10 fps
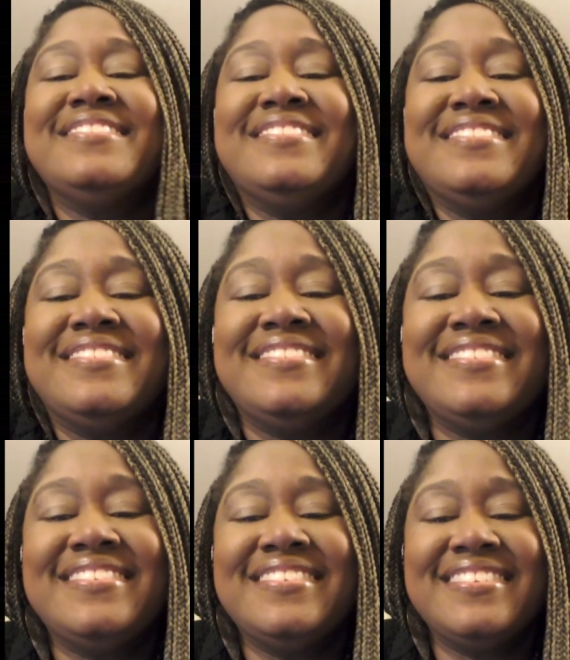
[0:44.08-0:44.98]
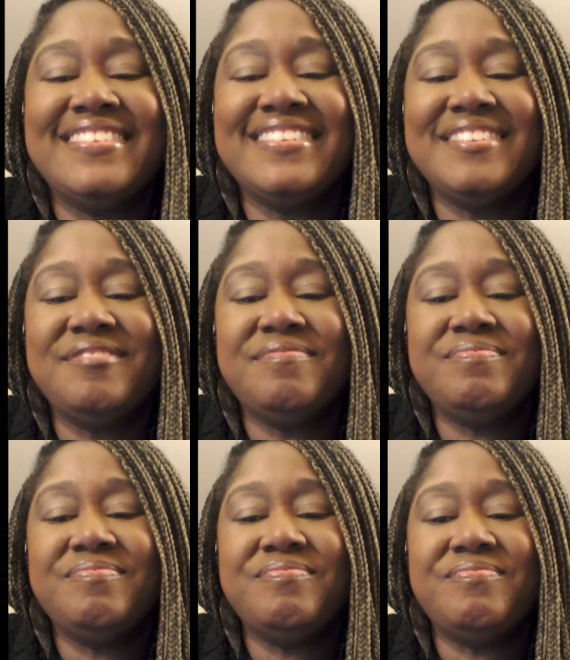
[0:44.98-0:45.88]

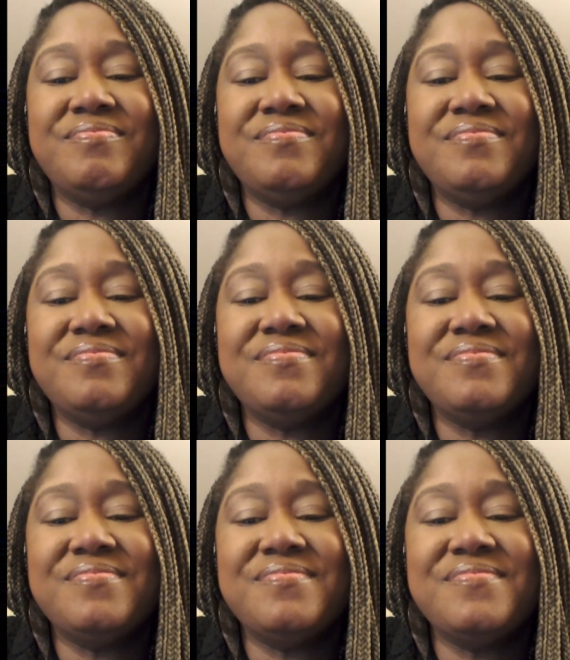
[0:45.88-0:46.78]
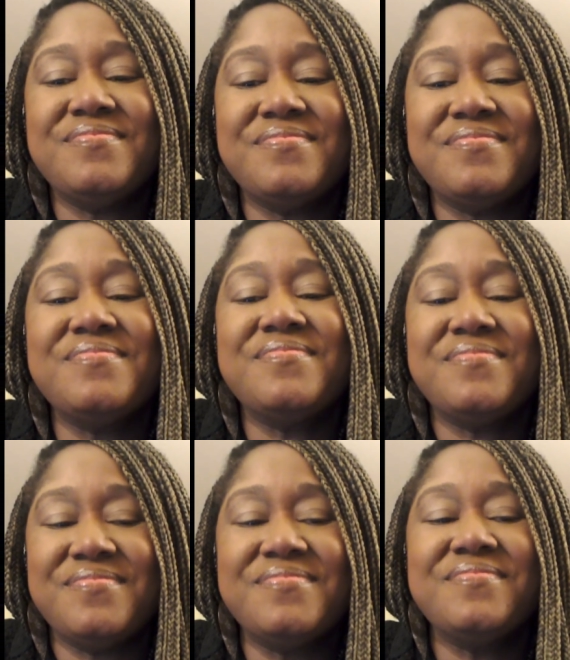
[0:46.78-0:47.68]

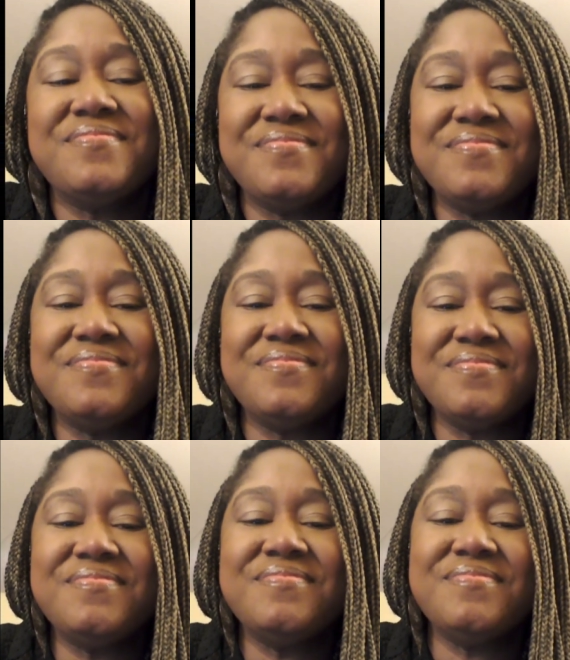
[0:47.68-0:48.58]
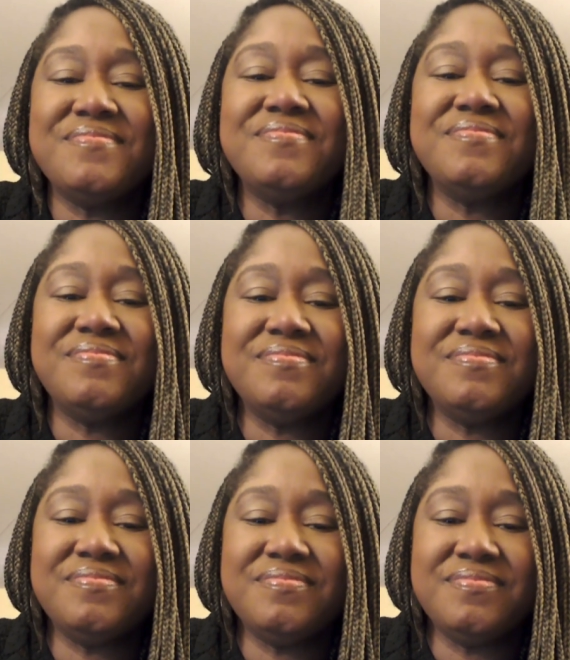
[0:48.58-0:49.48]

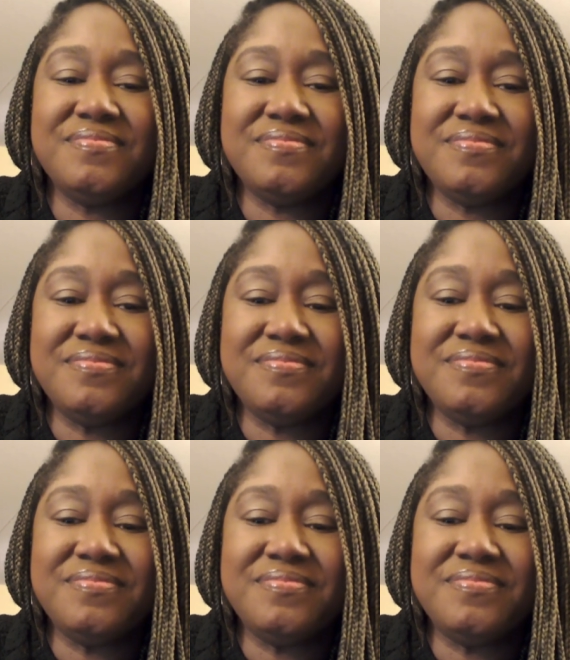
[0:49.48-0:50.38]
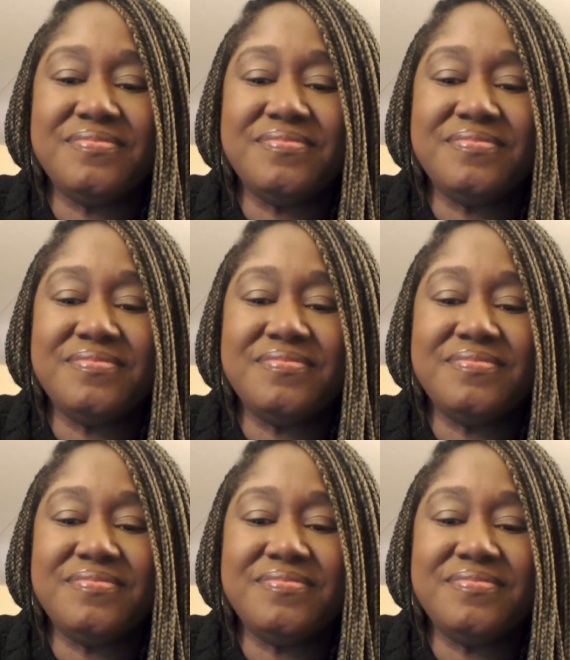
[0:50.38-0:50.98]
The person shown says nothing.